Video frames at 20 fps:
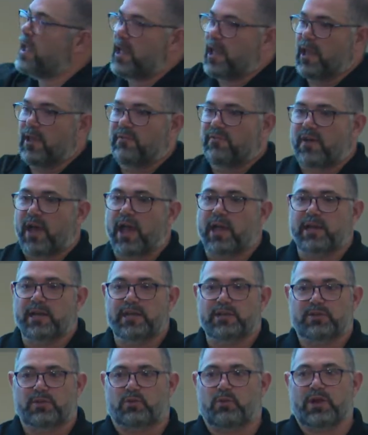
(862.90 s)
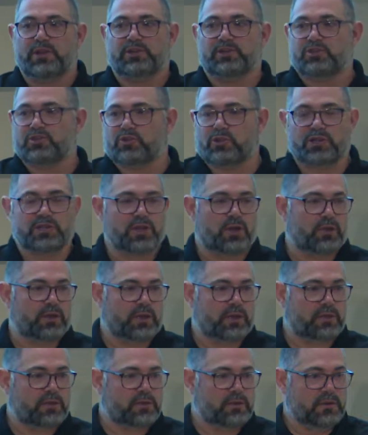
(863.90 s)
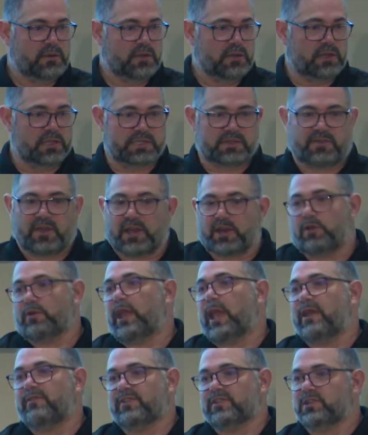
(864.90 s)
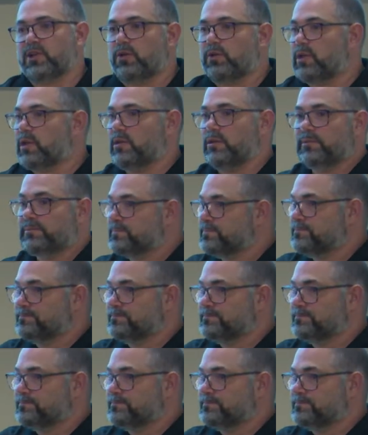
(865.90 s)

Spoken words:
if I need to register a token. Because if I don't have a token